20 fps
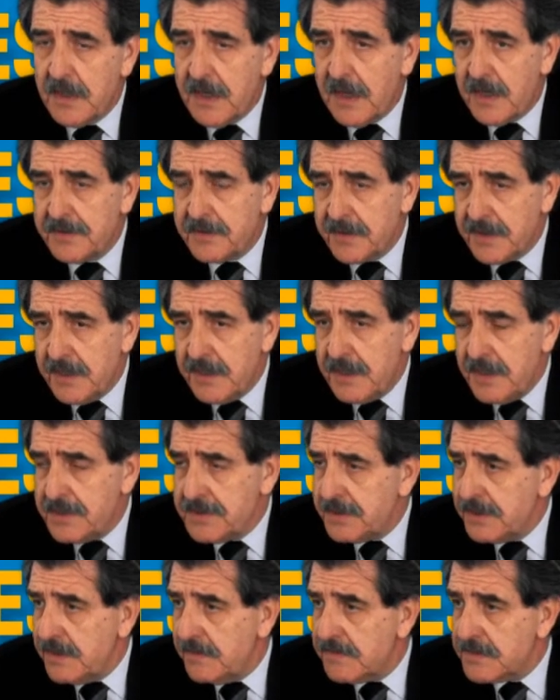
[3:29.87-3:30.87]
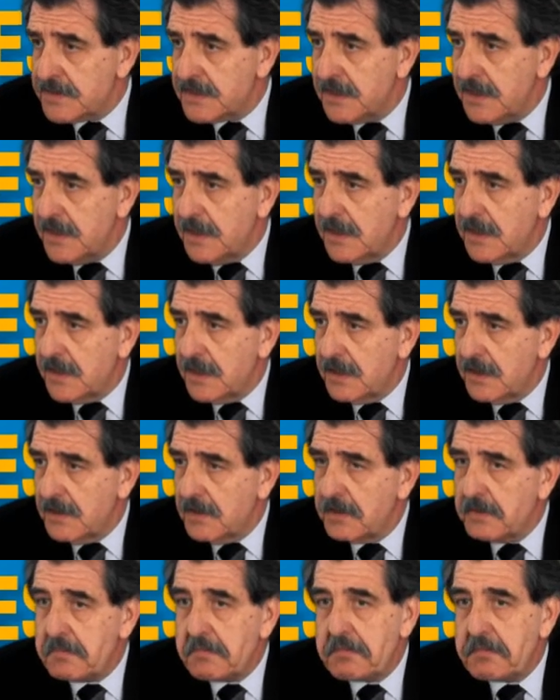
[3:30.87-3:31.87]
other initiatives.
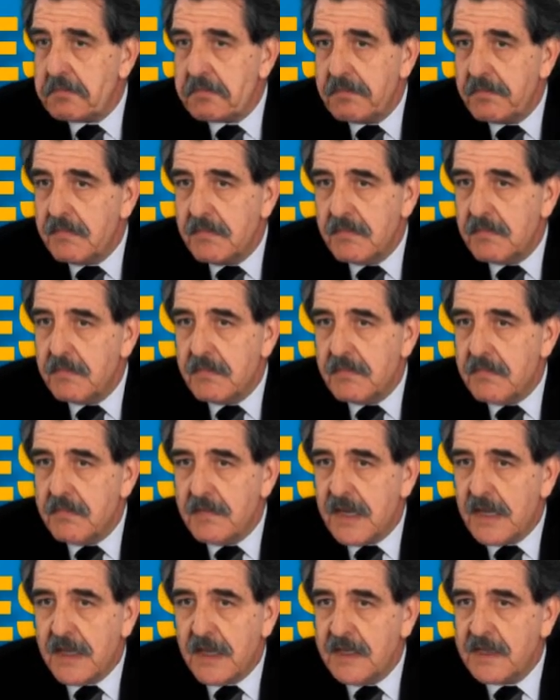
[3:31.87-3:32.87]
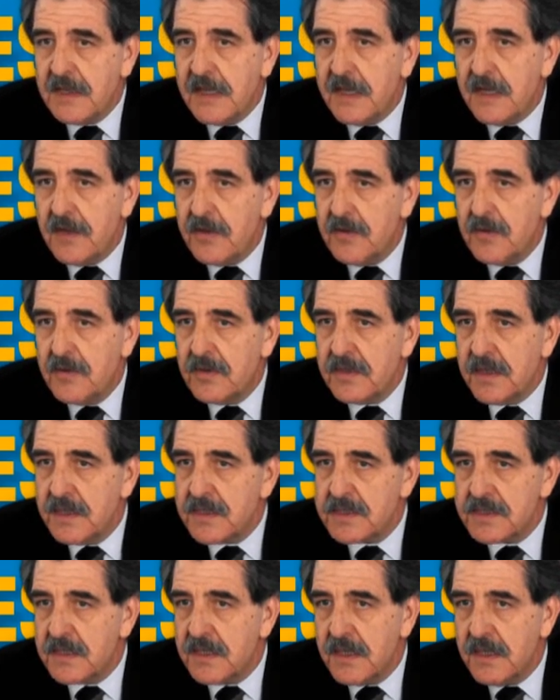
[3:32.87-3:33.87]
I can tell you there
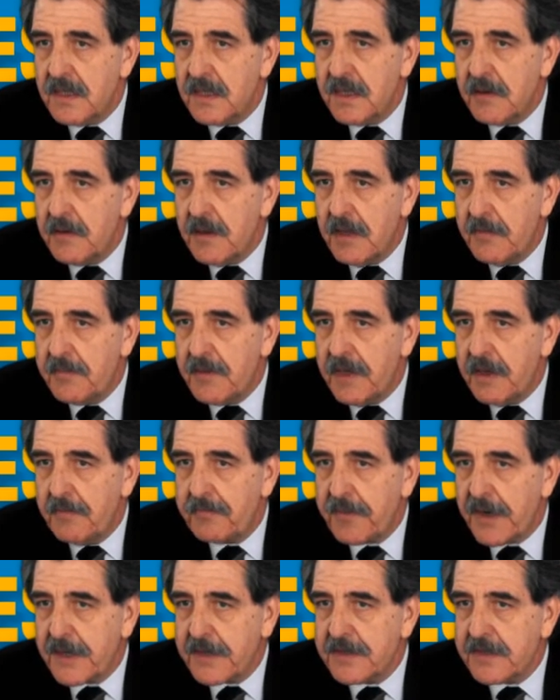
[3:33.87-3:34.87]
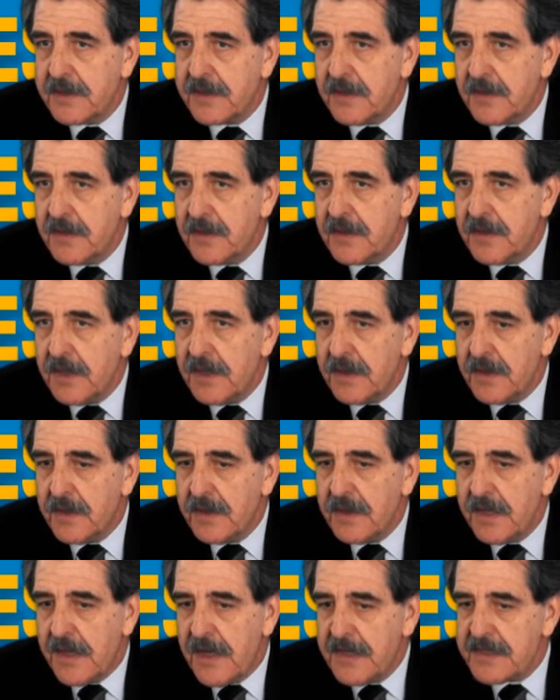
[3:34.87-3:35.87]
is a practical
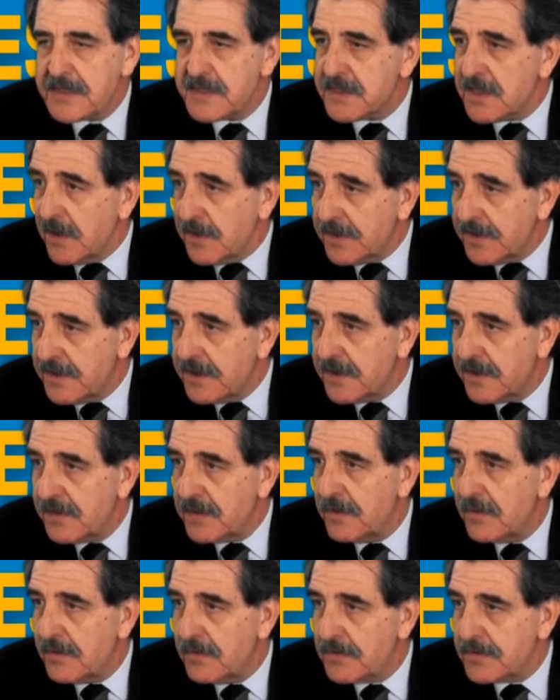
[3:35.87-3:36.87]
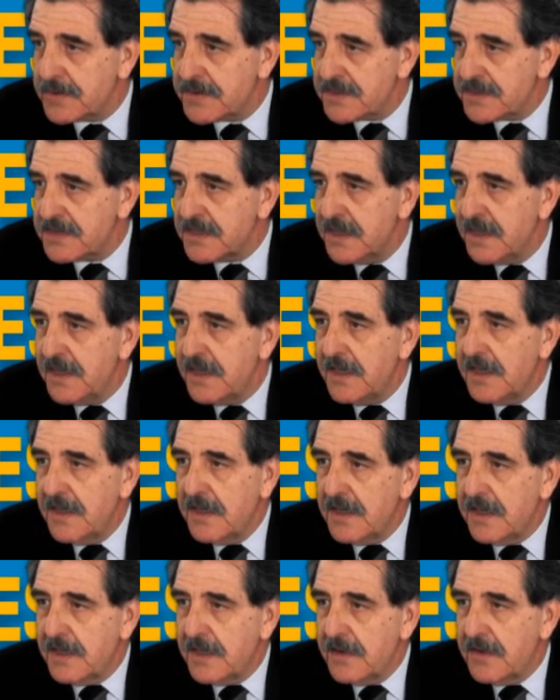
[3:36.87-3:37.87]
hands-on course
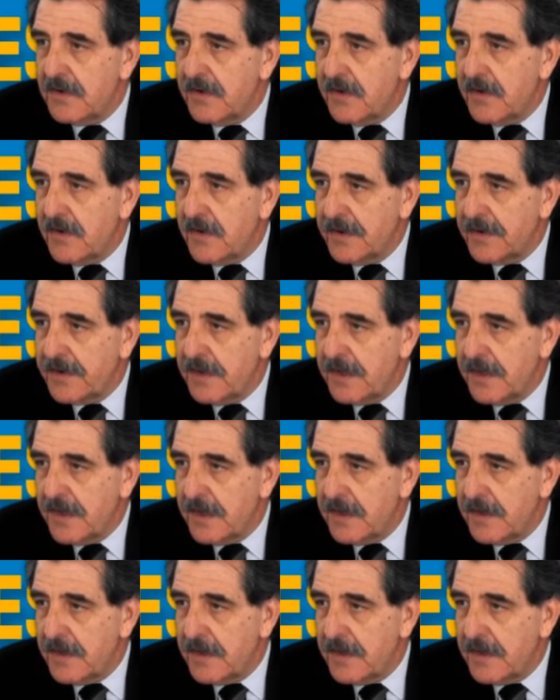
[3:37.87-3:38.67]
on